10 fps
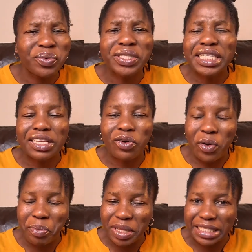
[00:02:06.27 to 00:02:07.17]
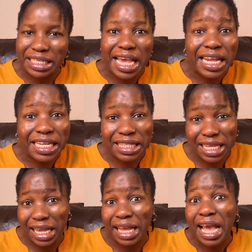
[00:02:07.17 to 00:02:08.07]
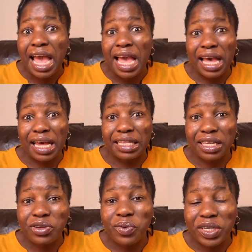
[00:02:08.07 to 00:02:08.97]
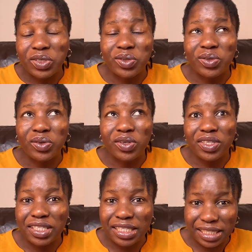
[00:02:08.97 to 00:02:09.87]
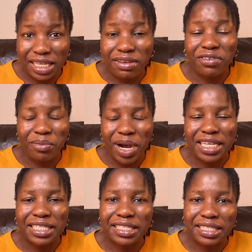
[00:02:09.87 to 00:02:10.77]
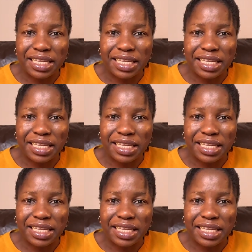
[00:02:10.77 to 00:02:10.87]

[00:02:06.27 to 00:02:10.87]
put in the comments anything that you want to see from us,